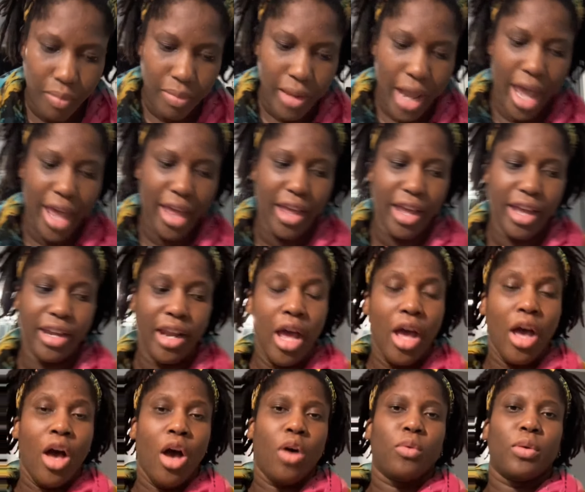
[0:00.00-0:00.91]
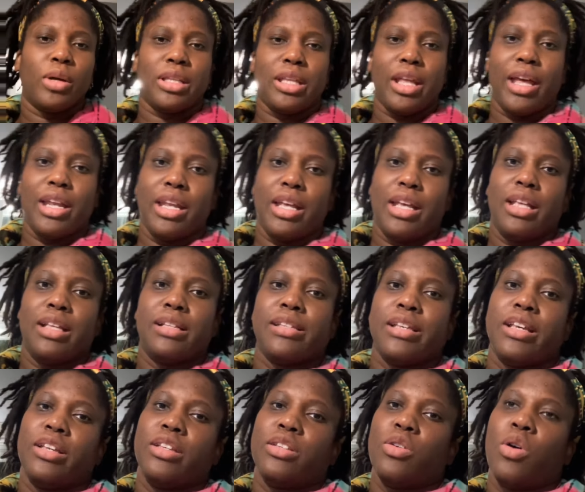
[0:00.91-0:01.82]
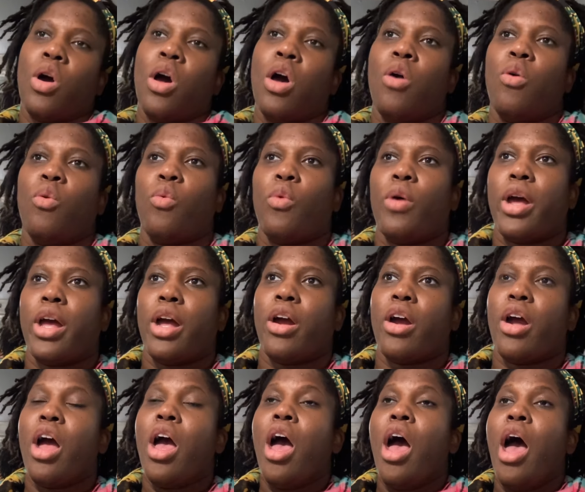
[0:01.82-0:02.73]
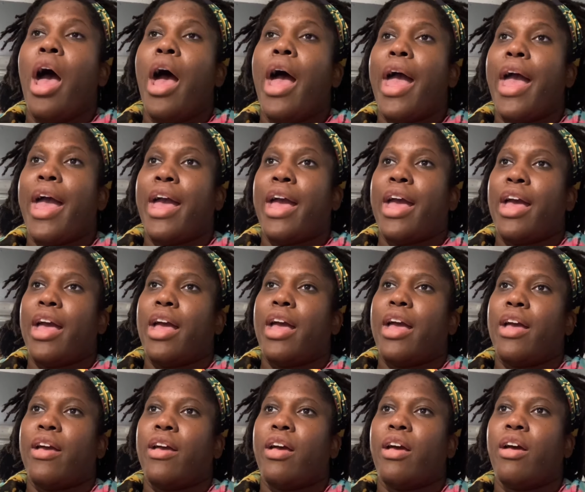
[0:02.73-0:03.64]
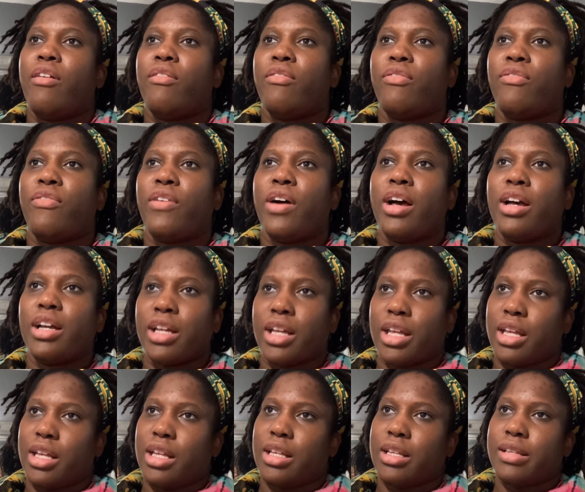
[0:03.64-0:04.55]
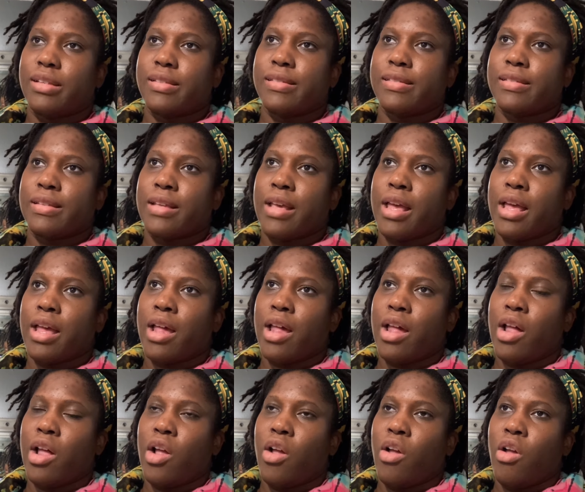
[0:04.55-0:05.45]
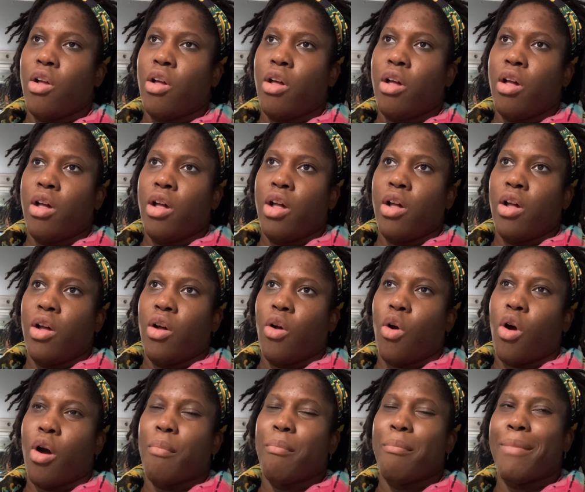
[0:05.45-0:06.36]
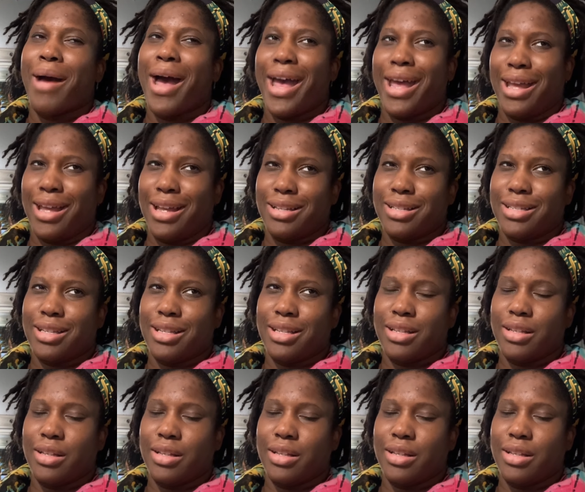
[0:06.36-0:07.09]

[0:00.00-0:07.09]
and what that is where a fungus or a mite